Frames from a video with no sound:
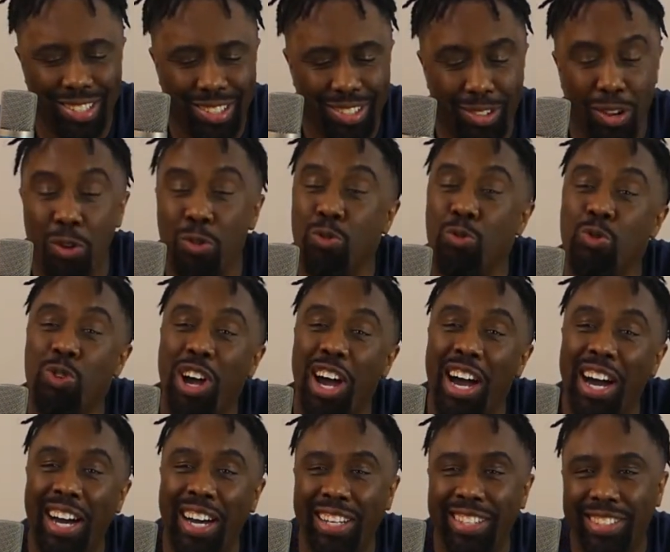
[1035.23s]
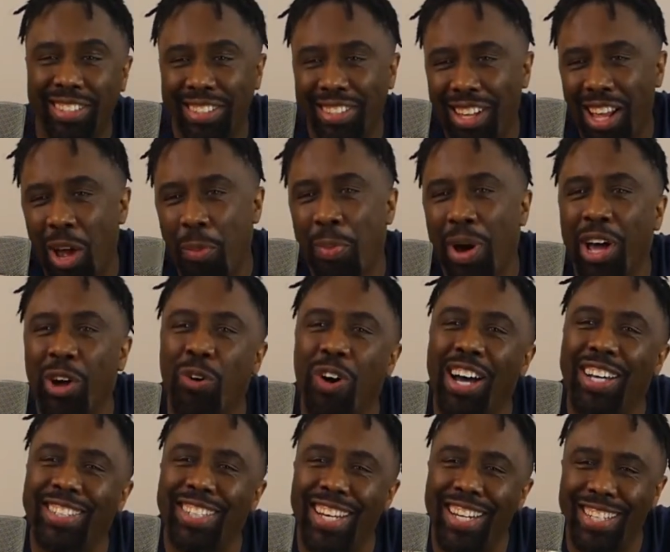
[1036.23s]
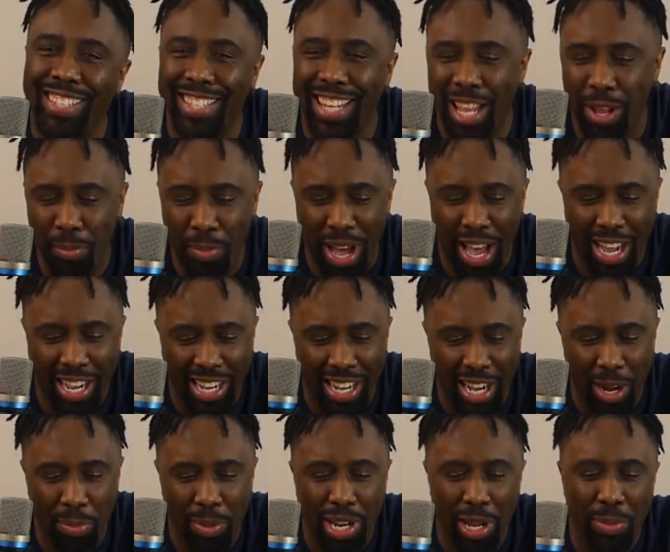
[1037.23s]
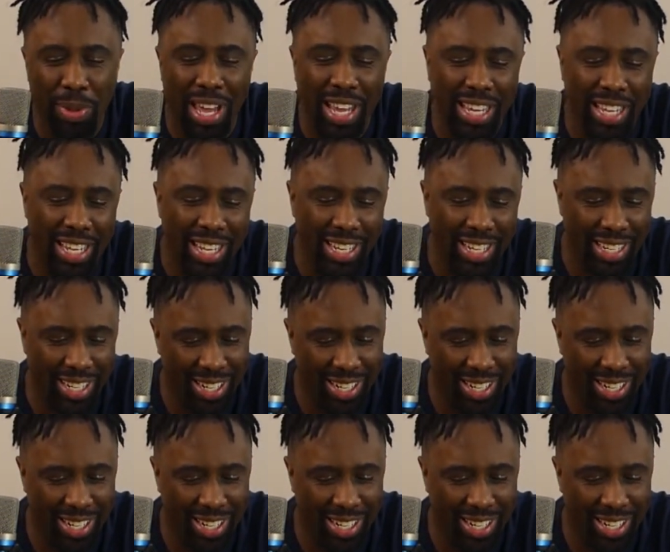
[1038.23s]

No new cars. Everybody go outside the state, buy a car, bring it back in.